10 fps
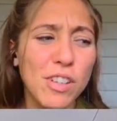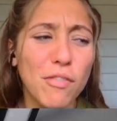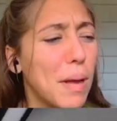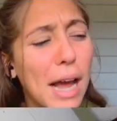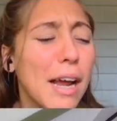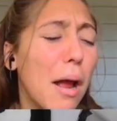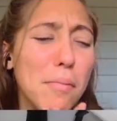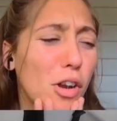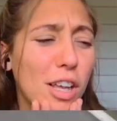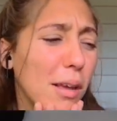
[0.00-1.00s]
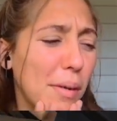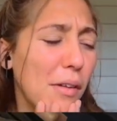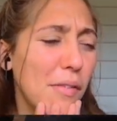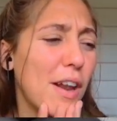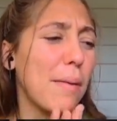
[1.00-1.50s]
pack I'm talking
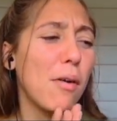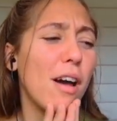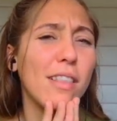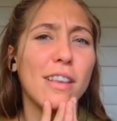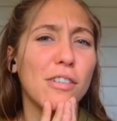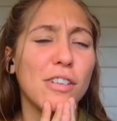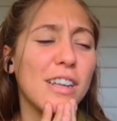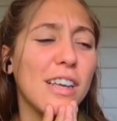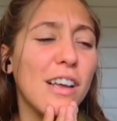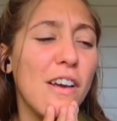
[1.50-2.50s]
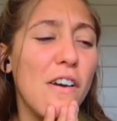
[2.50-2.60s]
about that I bought literally